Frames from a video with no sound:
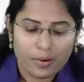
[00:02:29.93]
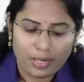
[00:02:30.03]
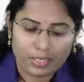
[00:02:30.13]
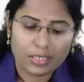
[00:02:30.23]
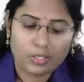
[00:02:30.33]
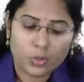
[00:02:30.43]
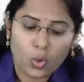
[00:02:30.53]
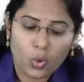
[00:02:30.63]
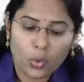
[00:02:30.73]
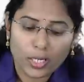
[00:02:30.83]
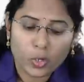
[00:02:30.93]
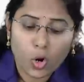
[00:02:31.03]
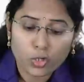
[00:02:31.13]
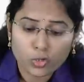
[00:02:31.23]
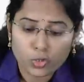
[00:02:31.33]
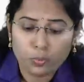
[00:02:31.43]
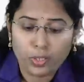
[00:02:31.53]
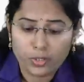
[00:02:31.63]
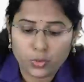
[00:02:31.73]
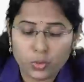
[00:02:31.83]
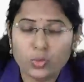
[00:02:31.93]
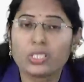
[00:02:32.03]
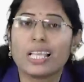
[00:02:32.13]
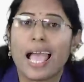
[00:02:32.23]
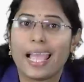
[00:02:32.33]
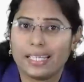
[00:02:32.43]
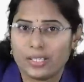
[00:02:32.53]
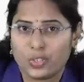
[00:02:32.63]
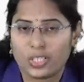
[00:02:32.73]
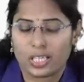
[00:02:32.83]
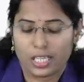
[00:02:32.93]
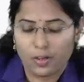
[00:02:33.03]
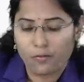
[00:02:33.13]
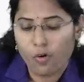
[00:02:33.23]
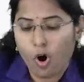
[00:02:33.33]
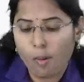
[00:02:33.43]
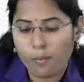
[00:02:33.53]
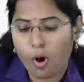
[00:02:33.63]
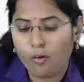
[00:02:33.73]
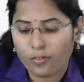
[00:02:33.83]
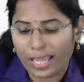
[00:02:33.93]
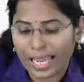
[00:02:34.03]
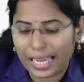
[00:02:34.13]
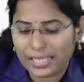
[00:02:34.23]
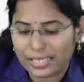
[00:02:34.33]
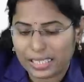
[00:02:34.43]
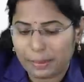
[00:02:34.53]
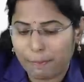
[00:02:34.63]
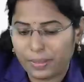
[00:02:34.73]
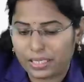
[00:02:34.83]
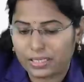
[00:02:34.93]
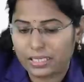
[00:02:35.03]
Right. So, in order to produce energy in the form of ATP,